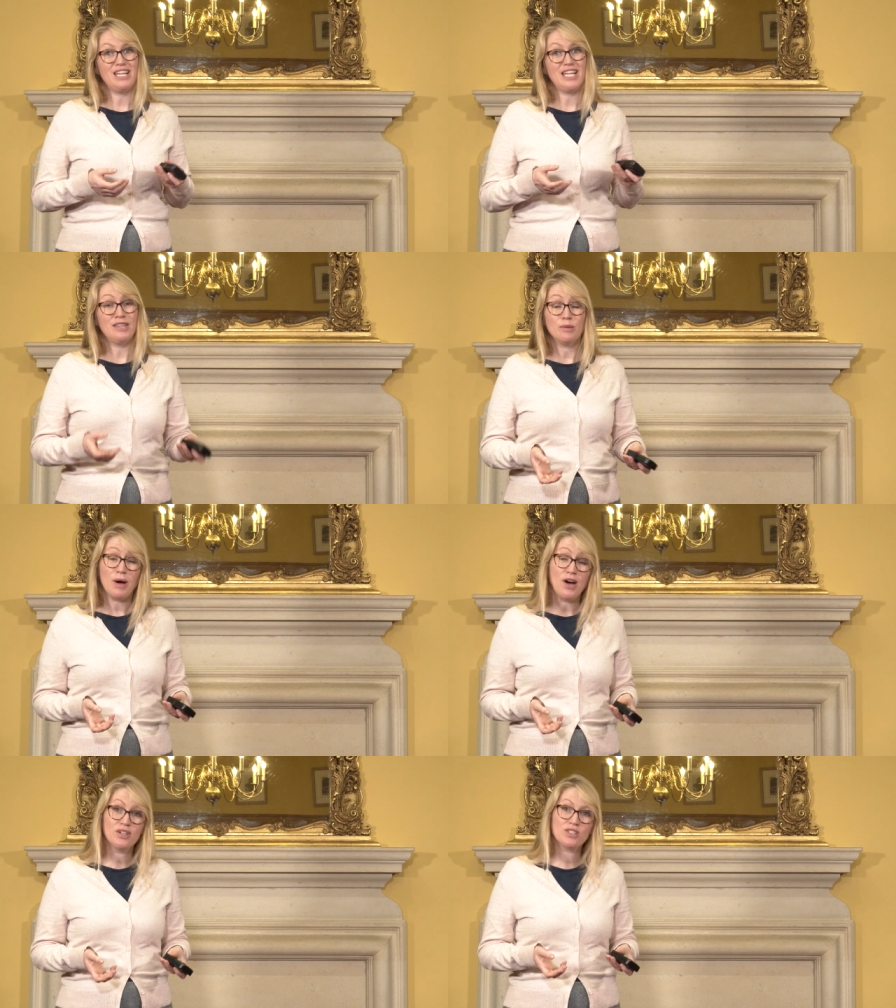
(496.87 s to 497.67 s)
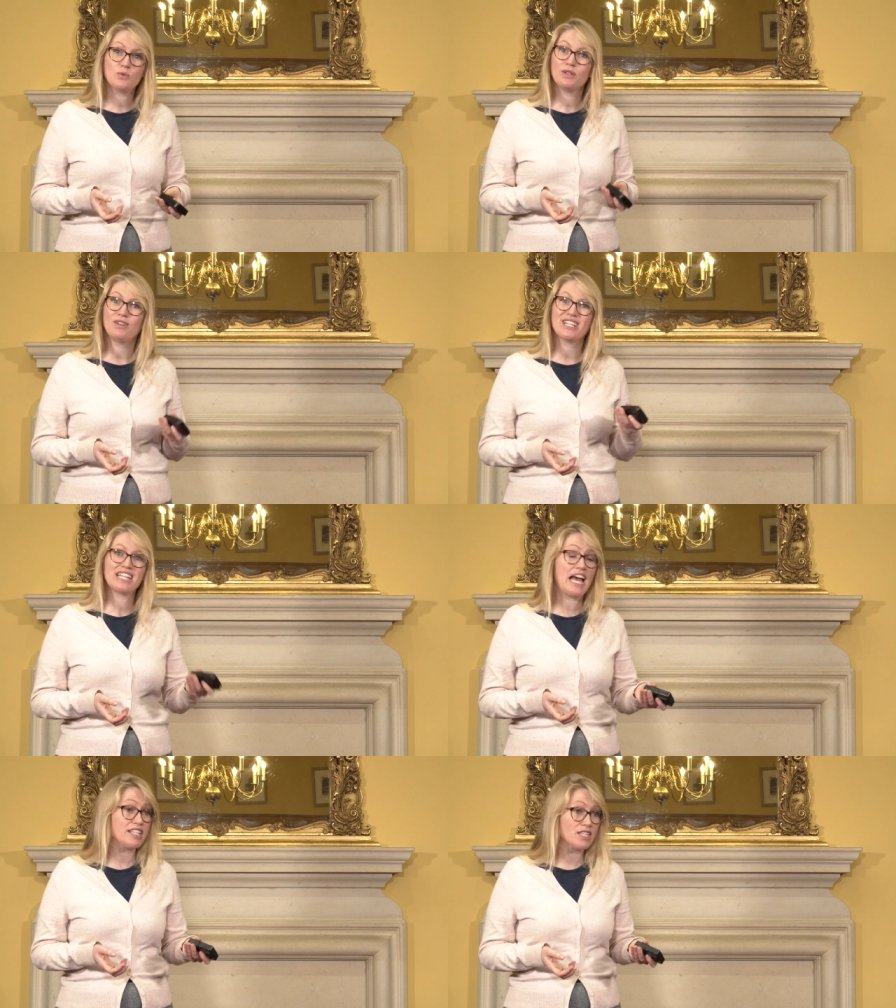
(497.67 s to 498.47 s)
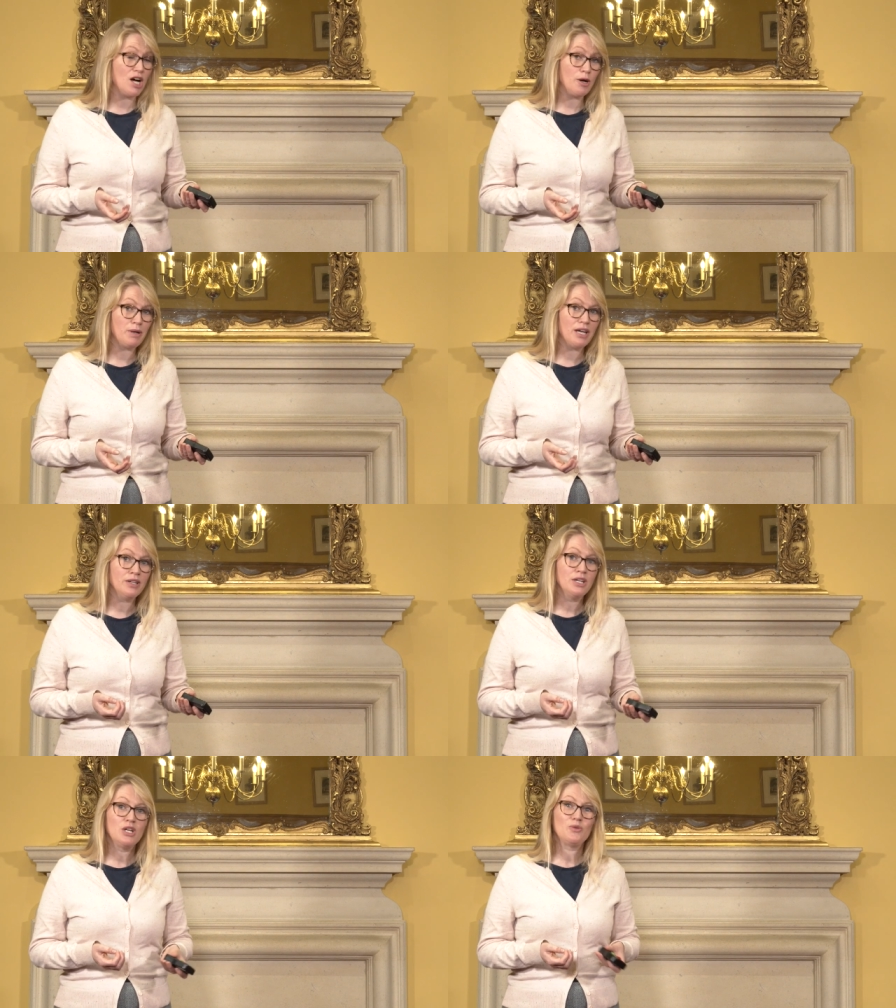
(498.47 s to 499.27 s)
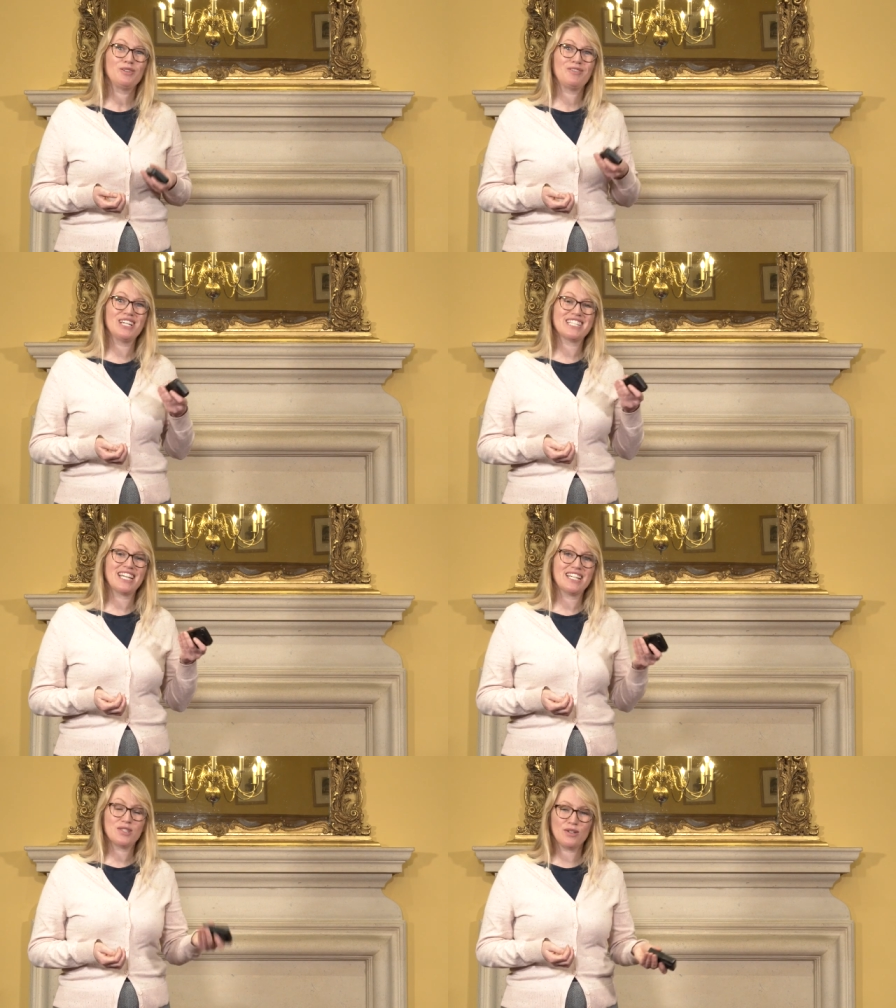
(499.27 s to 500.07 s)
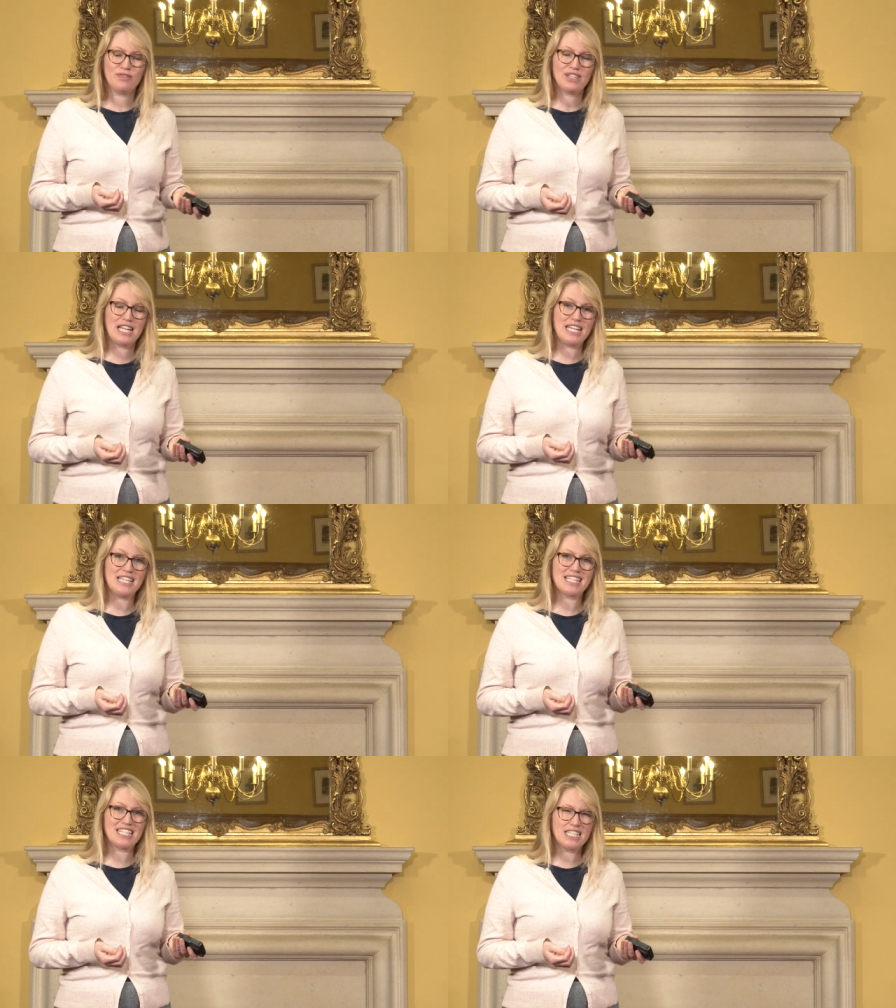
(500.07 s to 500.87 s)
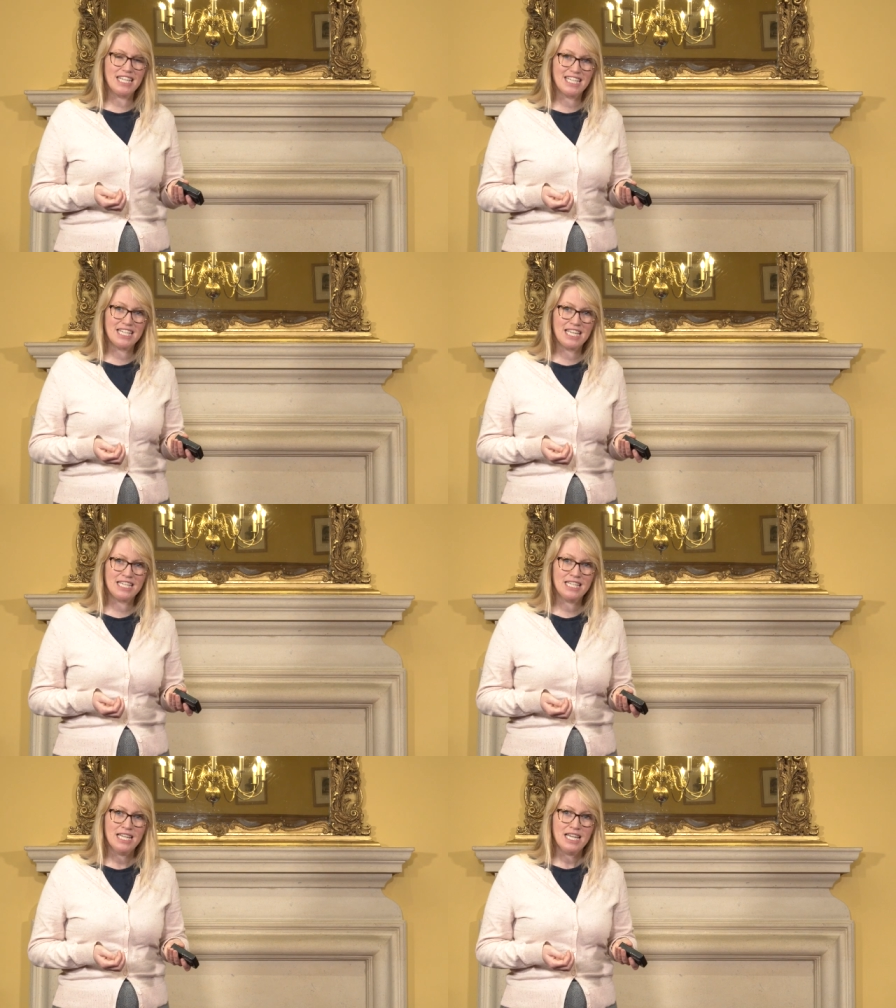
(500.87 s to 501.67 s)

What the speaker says: In the past, we've looked at Hedda Gabler, we've looked at Sophocles' Antigone,